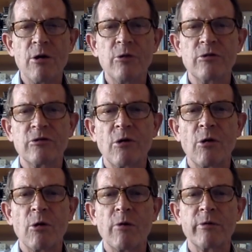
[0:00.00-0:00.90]
who
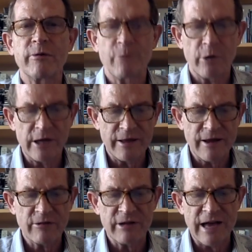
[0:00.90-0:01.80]
stole over
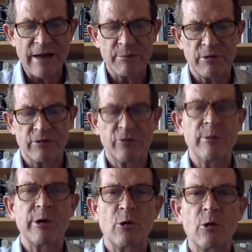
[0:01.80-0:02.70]
40,000 apples
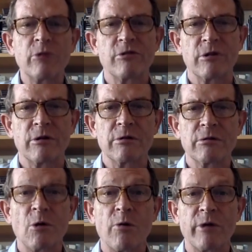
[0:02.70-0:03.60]
from an orchard
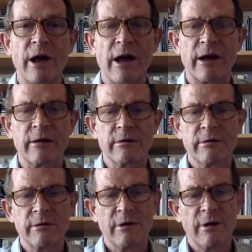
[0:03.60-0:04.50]
overnight.
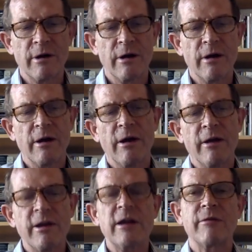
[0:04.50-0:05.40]

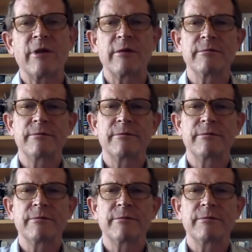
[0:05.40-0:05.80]
Think of it.